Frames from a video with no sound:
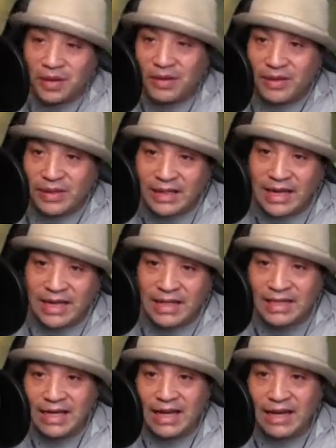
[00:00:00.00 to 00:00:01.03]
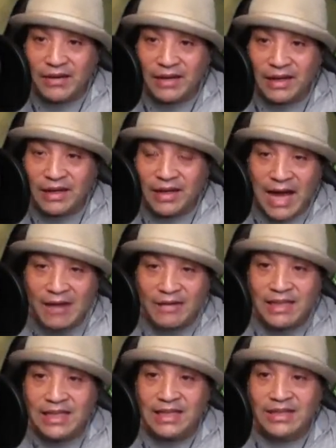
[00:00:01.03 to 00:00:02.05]
in the Canada area
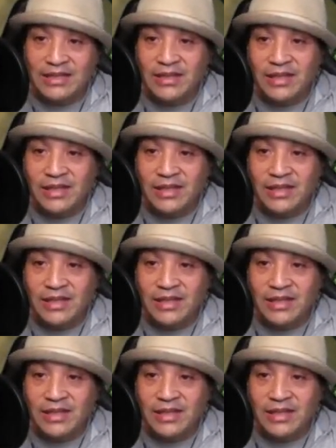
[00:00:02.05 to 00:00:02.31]
out east,